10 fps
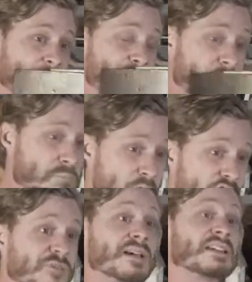
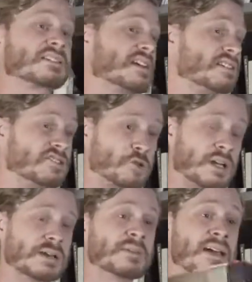movement. It's His
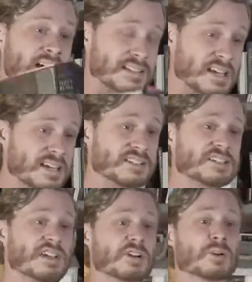dream. It's His
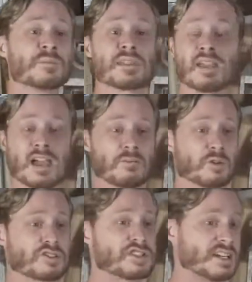deal. And
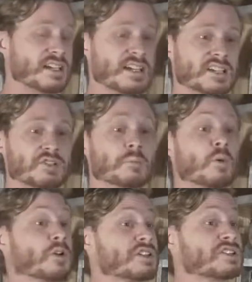we're just saying yes to Him.
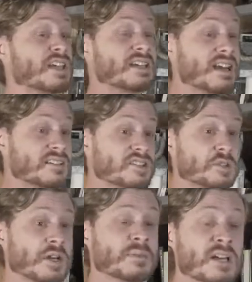But when you say yes
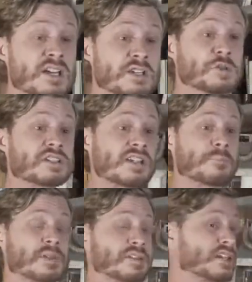to Him, you
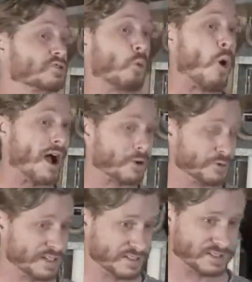step into His
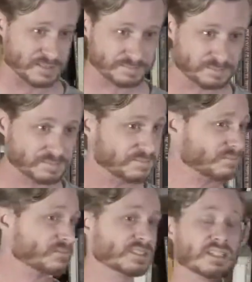wildness.
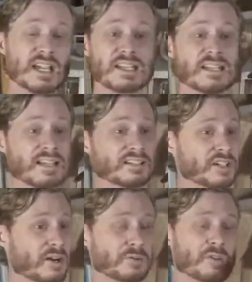And you
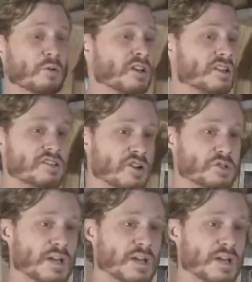know, one of the jokes